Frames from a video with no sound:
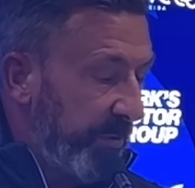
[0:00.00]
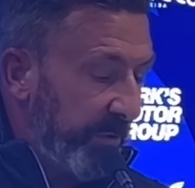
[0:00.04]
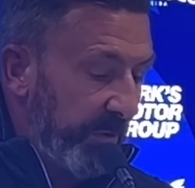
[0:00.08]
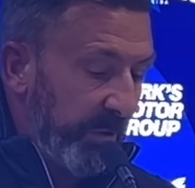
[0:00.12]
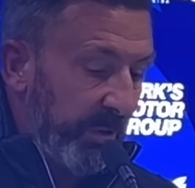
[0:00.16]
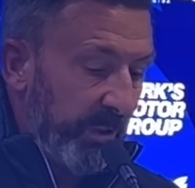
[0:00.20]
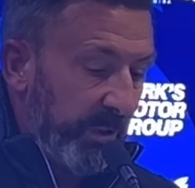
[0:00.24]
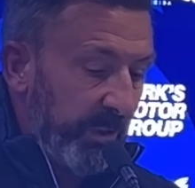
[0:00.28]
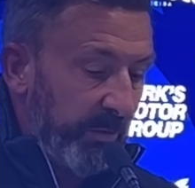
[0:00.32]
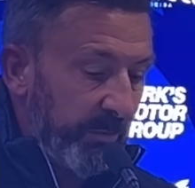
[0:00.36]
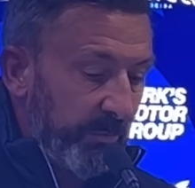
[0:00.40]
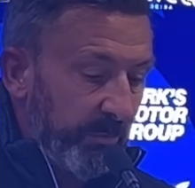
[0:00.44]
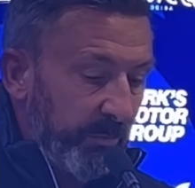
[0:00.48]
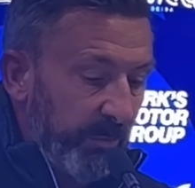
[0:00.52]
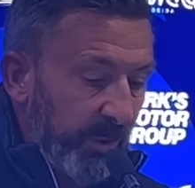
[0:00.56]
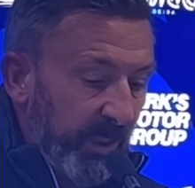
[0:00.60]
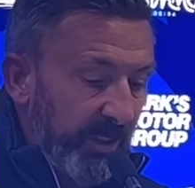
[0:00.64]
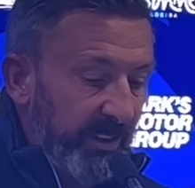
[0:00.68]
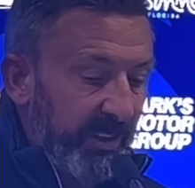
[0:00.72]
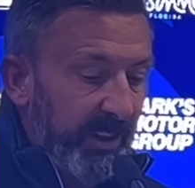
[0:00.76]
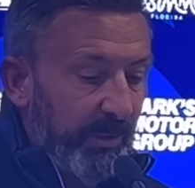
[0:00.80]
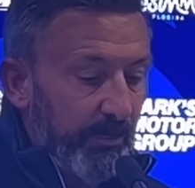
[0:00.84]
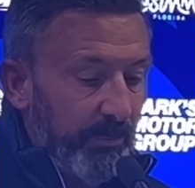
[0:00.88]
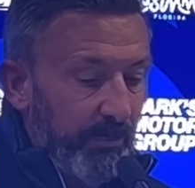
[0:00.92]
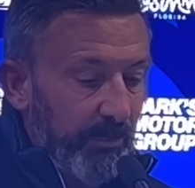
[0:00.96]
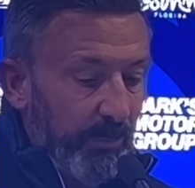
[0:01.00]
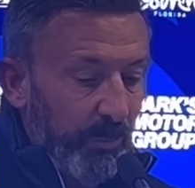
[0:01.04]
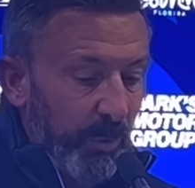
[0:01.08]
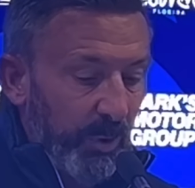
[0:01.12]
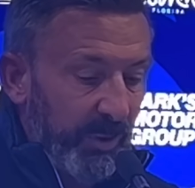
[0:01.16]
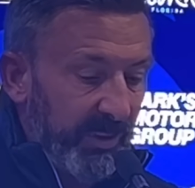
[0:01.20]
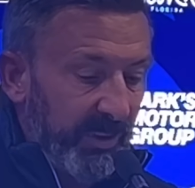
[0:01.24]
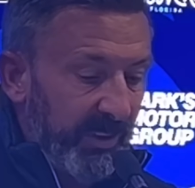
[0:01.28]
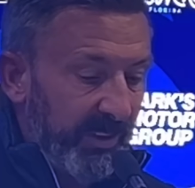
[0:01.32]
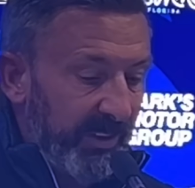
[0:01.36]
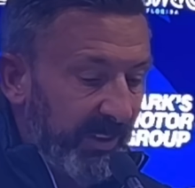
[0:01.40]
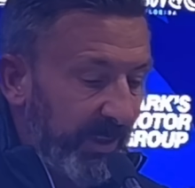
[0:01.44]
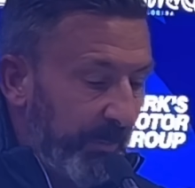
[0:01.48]
We
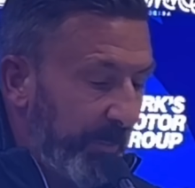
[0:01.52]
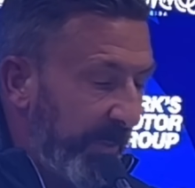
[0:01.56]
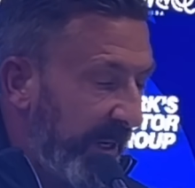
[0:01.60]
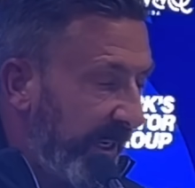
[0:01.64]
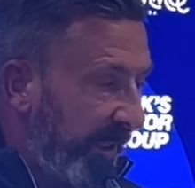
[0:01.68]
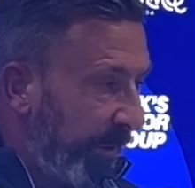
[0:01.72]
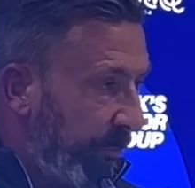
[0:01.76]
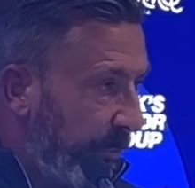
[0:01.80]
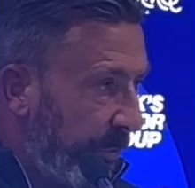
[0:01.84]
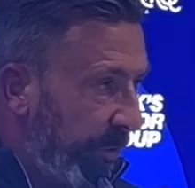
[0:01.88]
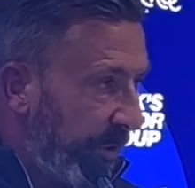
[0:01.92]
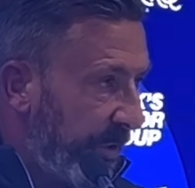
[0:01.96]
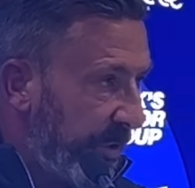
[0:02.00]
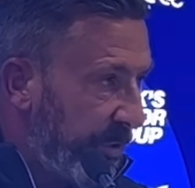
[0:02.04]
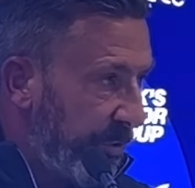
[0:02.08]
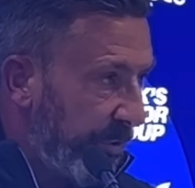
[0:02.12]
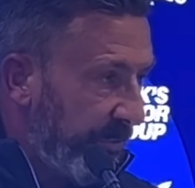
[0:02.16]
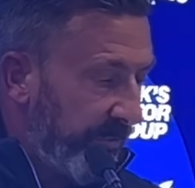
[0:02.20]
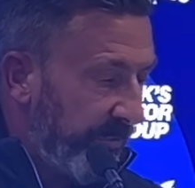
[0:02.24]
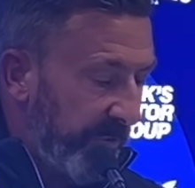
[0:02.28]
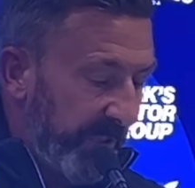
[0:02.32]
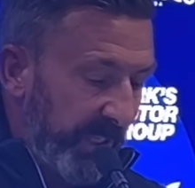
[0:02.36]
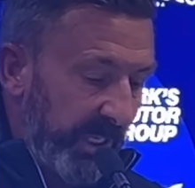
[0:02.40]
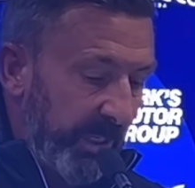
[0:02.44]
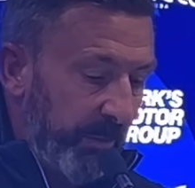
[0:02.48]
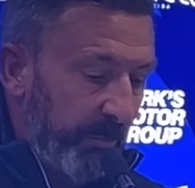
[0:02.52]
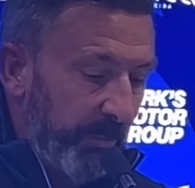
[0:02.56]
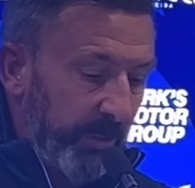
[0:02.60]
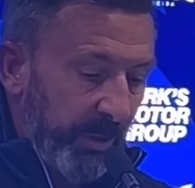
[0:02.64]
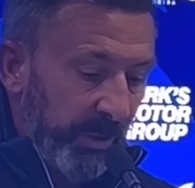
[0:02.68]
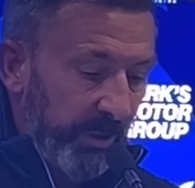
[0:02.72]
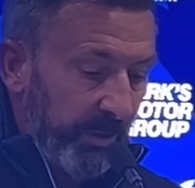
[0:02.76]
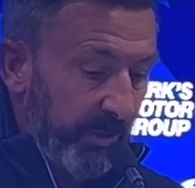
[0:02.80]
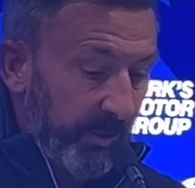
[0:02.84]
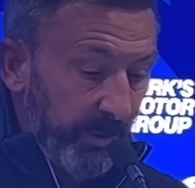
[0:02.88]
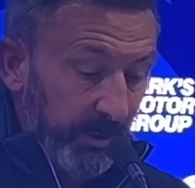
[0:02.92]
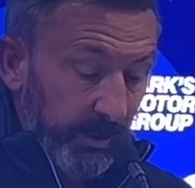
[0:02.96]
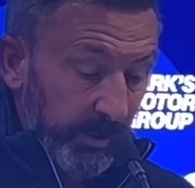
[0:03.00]
wanted to get Marley Watkins off at the end,
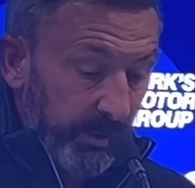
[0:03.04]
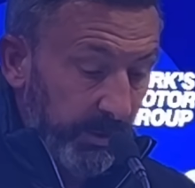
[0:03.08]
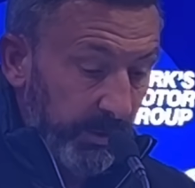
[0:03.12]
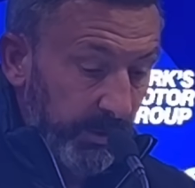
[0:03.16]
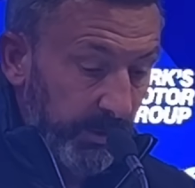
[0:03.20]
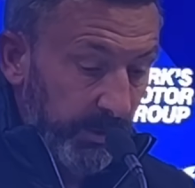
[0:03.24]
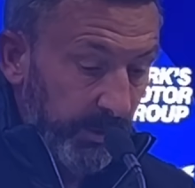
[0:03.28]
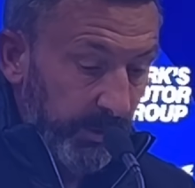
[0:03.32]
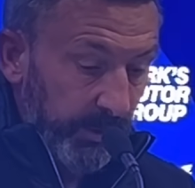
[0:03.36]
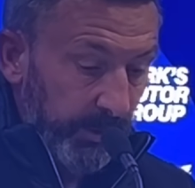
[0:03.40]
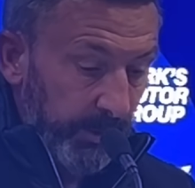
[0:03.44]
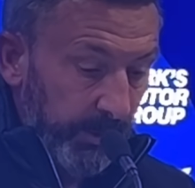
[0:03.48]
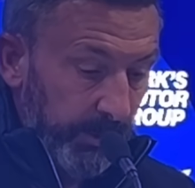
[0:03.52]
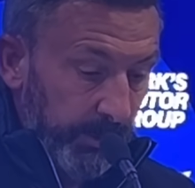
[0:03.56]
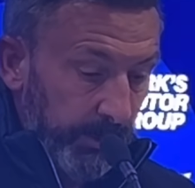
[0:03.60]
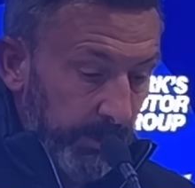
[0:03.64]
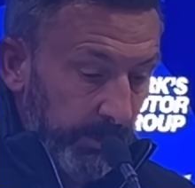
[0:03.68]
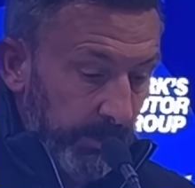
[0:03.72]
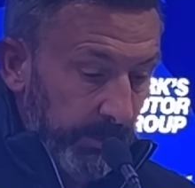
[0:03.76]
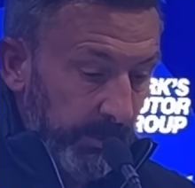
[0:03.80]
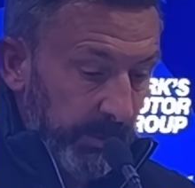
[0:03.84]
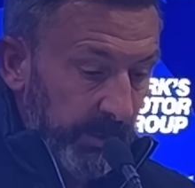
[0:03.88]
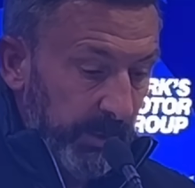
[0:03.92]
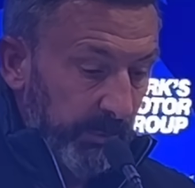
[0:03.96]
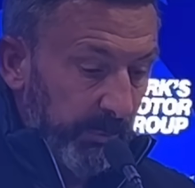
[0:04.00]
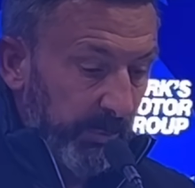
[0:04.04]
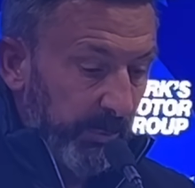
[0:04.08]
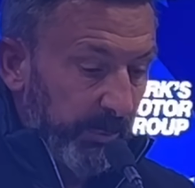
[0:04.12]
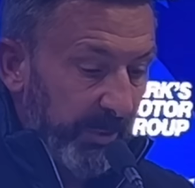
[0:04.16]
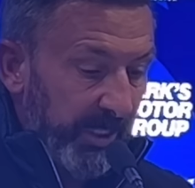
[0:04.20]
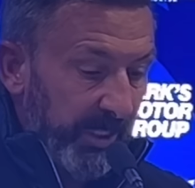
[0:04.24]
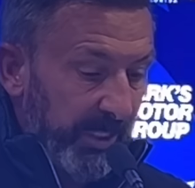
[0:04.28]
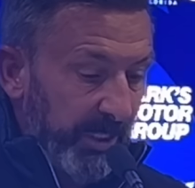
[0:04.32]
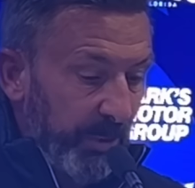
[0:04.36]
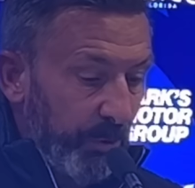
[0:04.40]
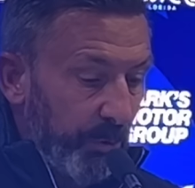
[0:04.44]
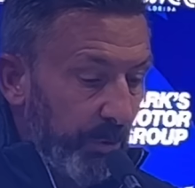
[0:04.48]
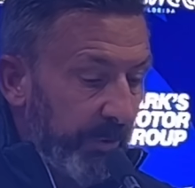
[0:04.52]
but seemingly we
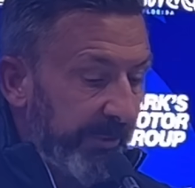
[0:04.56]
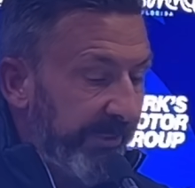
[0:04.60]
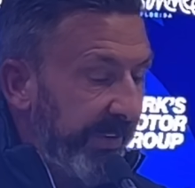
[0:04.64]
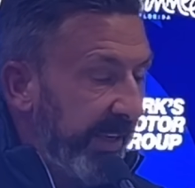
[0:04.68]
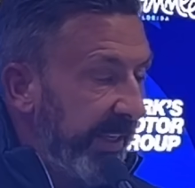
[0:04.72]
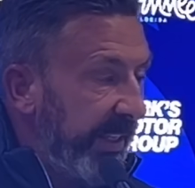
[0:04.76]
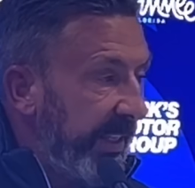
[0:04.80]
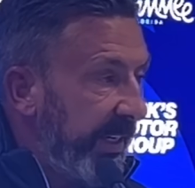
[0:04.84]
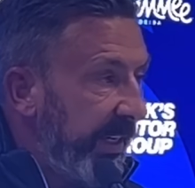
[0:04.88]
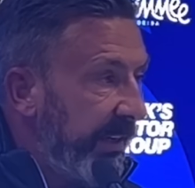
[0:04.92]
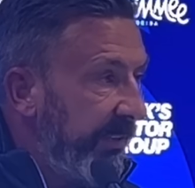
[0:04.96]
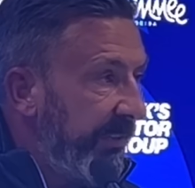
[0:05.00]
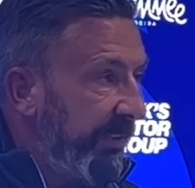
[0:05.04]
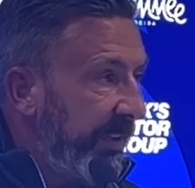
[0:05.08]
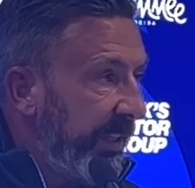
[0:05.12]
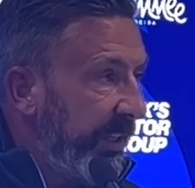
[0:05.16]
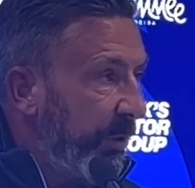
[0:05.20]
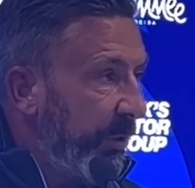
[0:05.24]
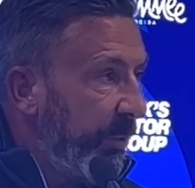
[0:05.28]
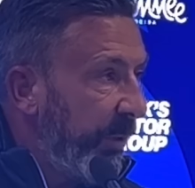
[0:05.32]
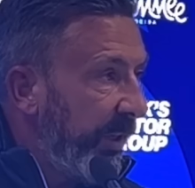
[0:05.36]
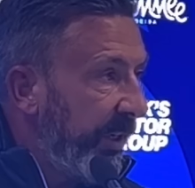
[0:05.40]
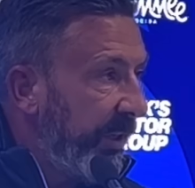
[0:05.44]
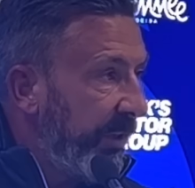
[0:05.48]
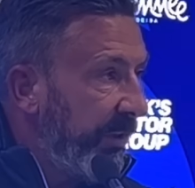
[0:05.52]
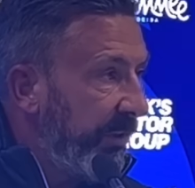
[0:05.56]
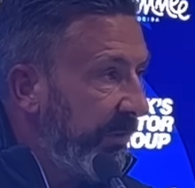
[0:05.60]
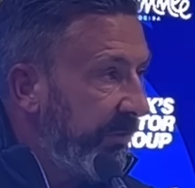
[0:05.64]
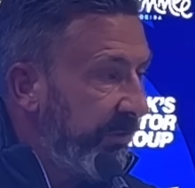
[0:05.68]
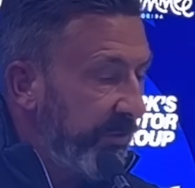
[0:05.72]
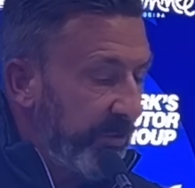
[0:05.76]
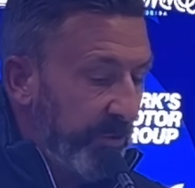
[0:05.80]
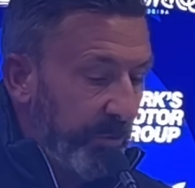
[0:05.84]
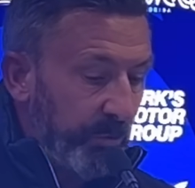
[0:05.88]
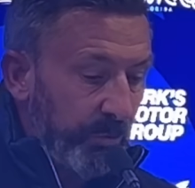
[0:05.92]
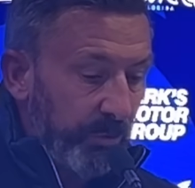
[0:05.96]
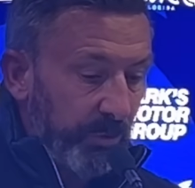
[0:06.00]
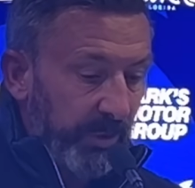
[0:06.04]
didn't notify the referee quick enough.
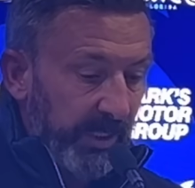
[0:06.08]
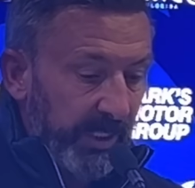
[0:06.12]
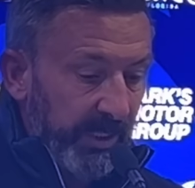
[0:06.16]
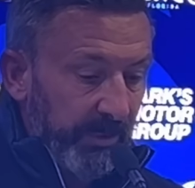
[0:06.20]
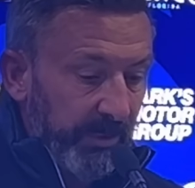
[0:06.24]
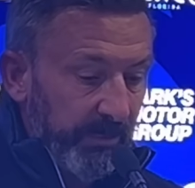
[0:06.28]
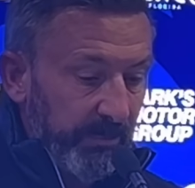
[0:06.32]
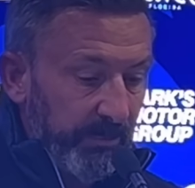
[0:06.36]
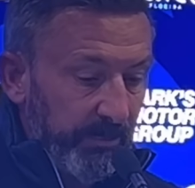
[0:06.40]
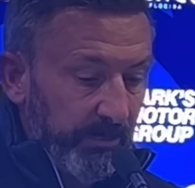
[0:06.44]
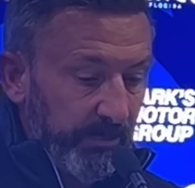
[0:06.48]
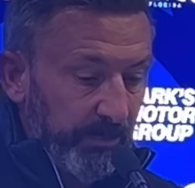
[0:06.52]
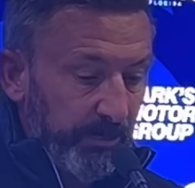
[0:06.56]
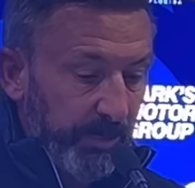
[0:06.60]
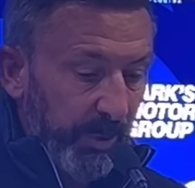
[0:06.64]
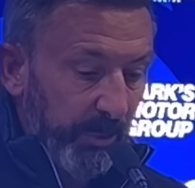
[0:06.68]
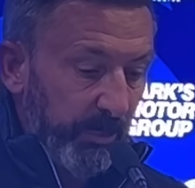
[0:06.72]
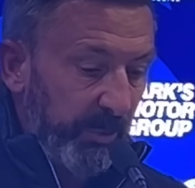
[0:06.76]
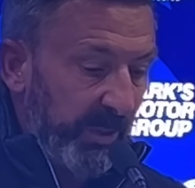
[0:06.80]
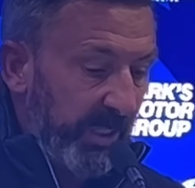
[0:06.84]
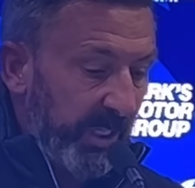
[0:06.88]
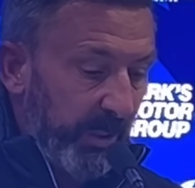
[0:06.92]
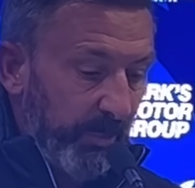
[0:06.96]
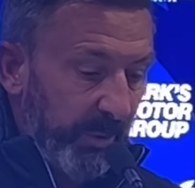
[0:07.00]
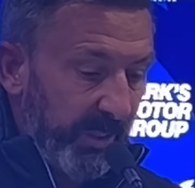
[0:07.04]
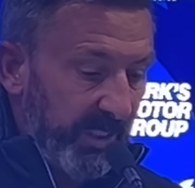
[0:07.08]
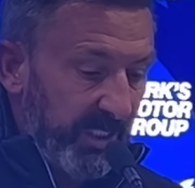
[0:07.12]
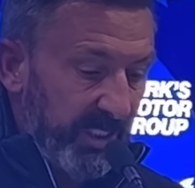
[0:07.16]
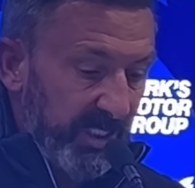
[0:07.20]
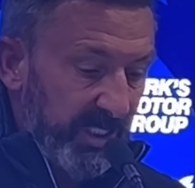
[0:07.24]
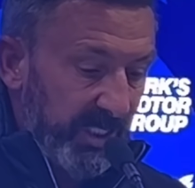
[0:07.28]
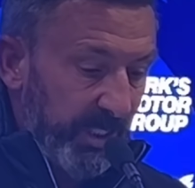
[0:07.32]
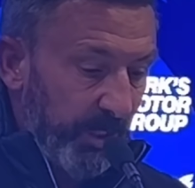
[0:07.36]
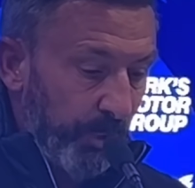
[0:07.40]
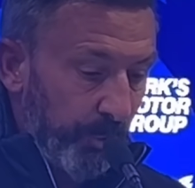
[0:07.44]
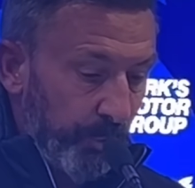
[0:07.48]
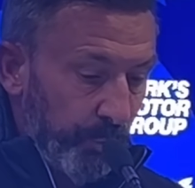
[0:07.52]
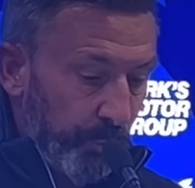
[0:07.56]
So, but we need to wait and
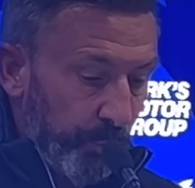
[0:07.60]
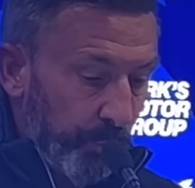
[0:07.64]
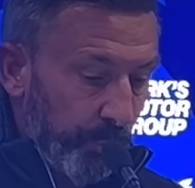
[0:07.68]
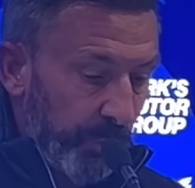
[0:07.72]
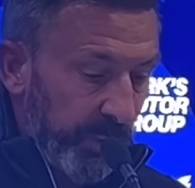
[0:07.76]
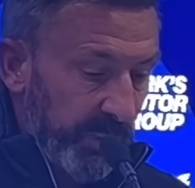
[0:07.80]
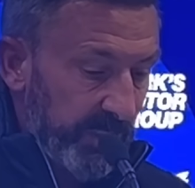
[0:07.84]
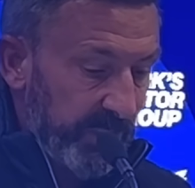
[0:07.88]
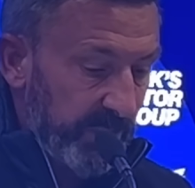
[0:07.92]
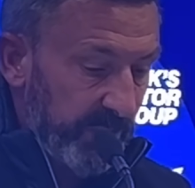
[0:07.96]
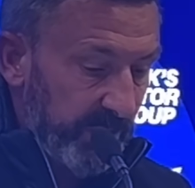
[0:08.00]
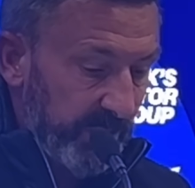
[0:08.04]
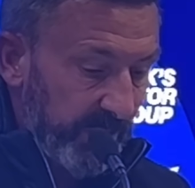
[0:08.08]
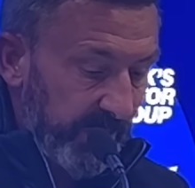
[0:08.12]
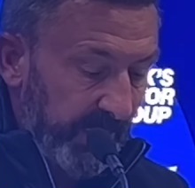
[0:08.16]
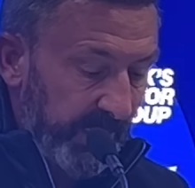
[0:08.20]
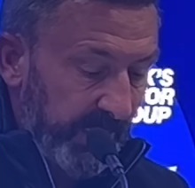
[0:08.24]
see how Joe is.